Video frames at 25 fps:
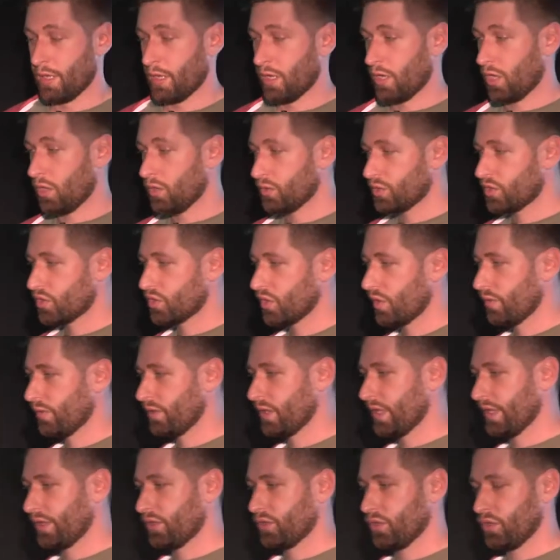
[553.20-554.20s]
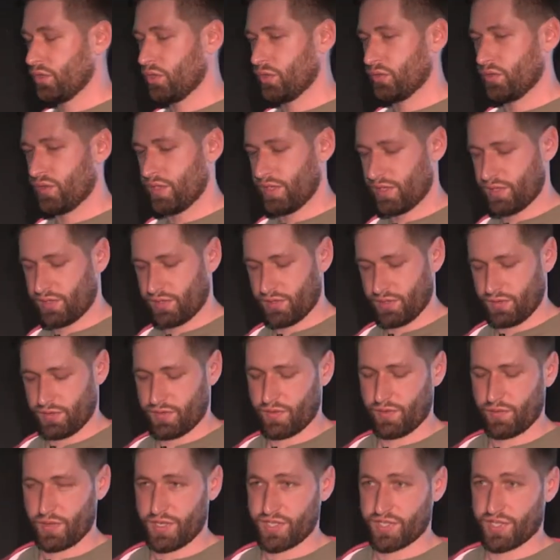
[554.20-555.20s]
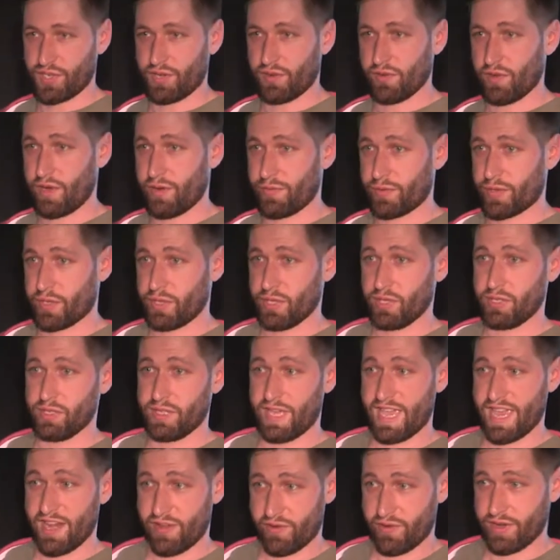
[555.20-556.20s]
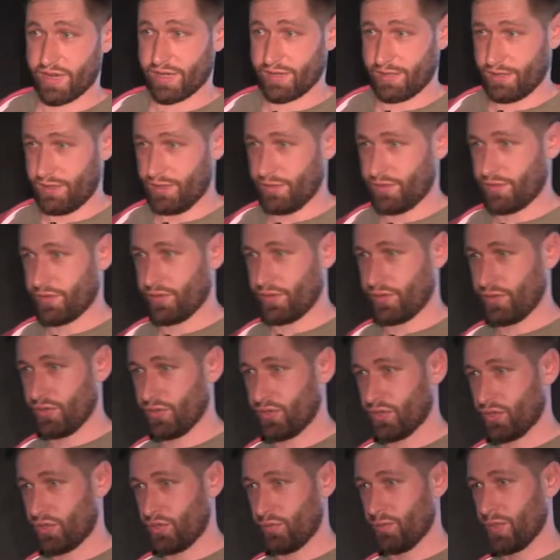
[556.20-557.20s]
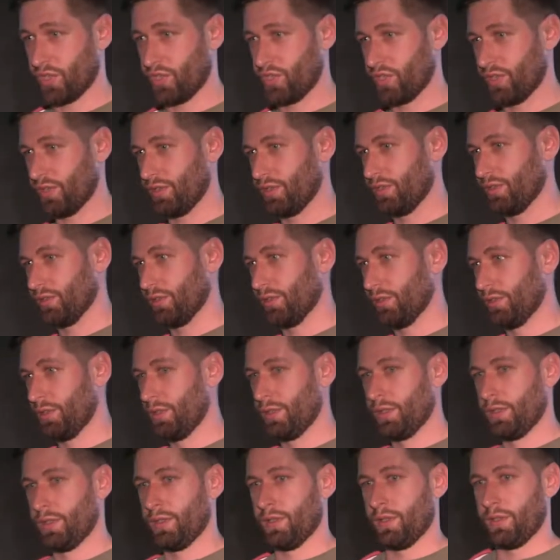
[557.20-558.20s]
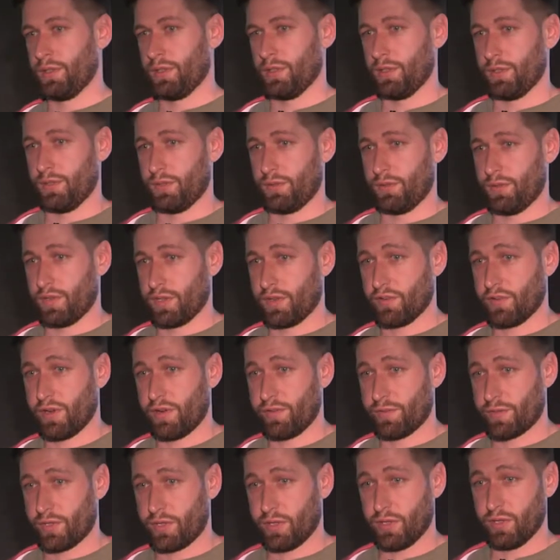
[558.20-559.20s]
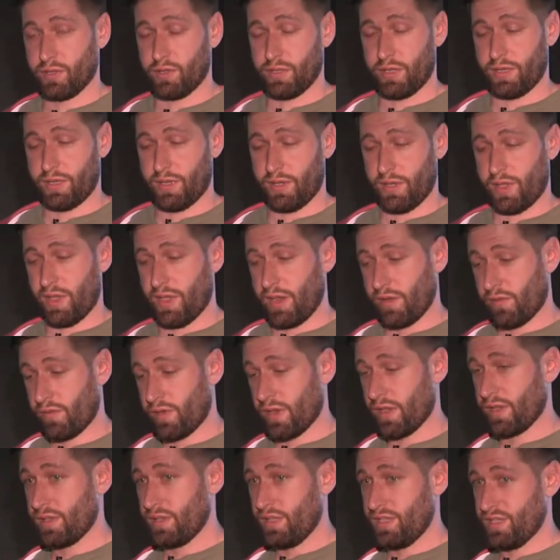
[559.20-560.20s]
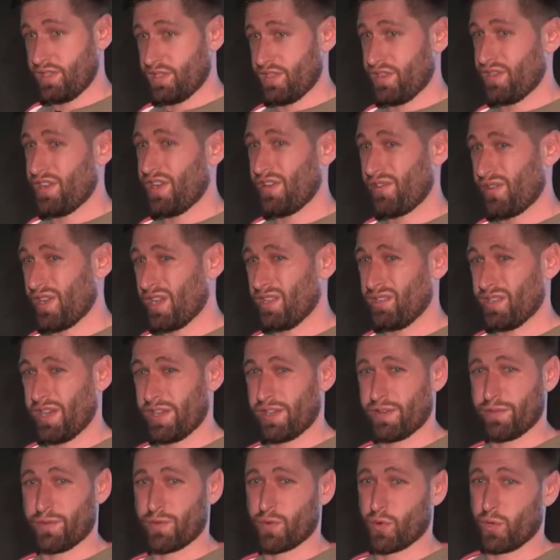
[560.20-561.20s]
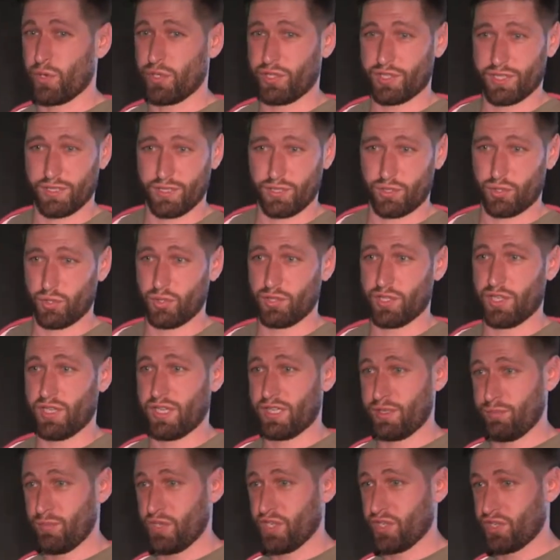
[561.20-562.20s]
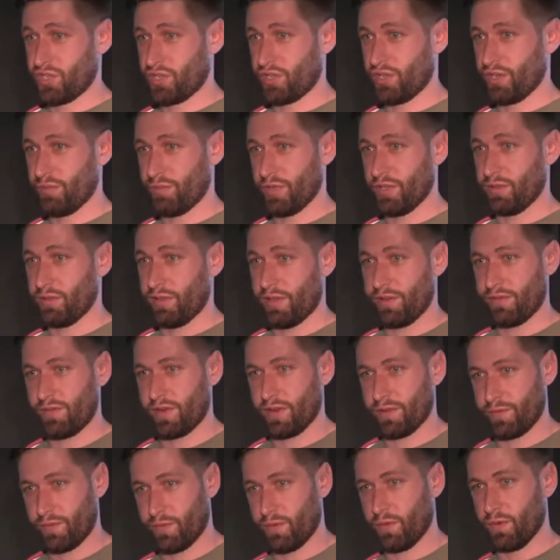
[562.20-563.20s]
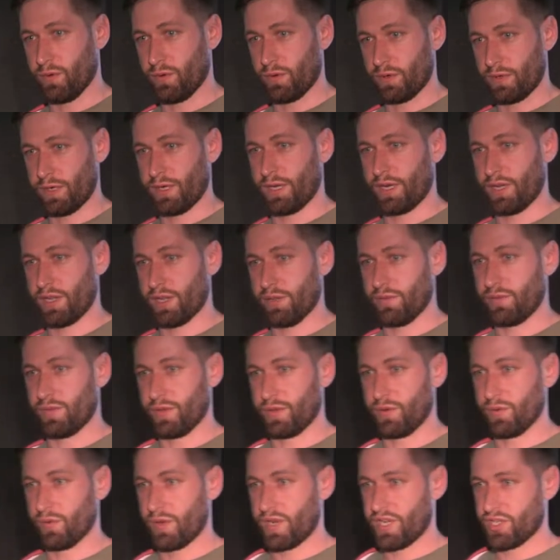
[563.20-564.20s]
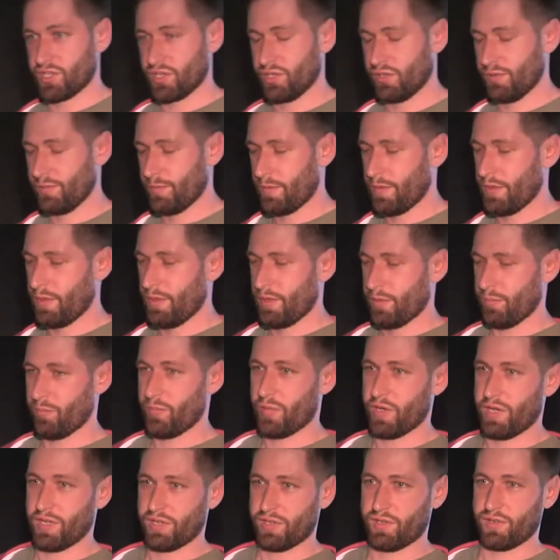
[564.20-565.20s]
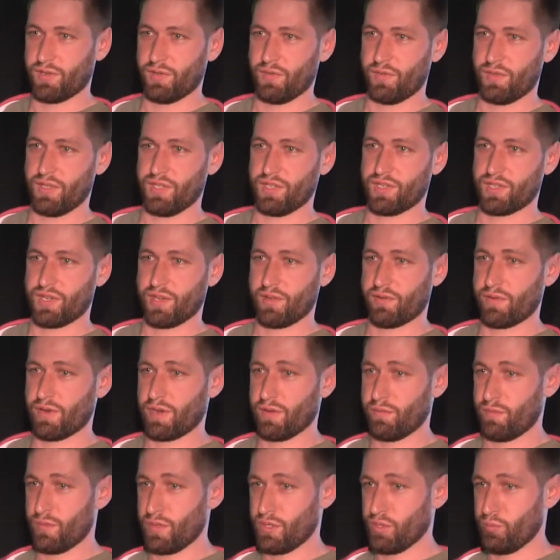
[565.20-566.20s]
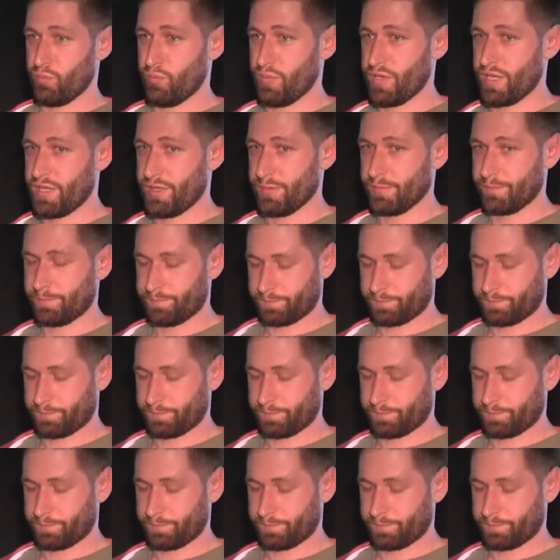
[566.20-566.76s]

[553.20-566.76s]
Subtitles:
Also, I would like to note that there is a GraphQL area introduced to Magento. The GraphQL area is an area like front-end on an admin HTML area for configuration, but this area will be,